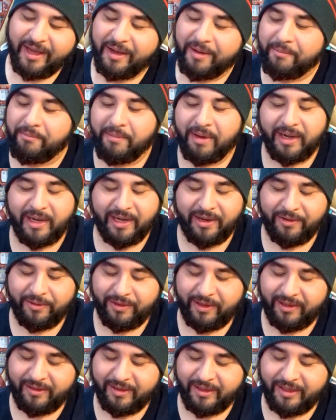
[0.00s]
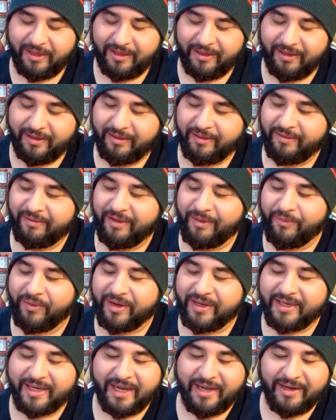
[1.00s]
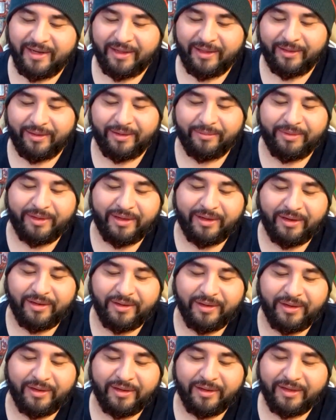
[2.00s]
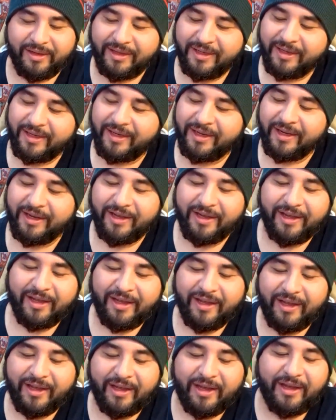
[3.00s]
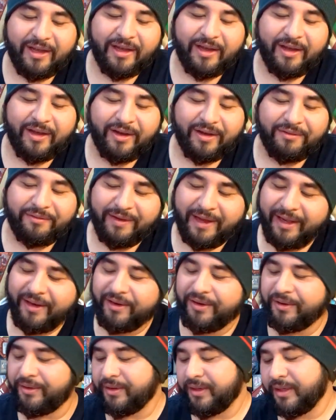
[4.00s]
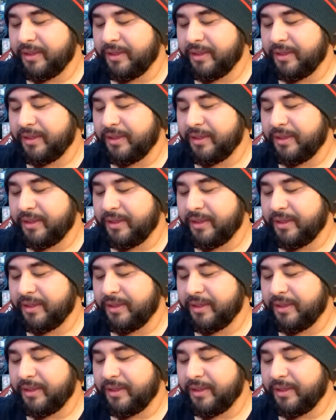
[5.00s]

money only thing, then we're down a little bit on value.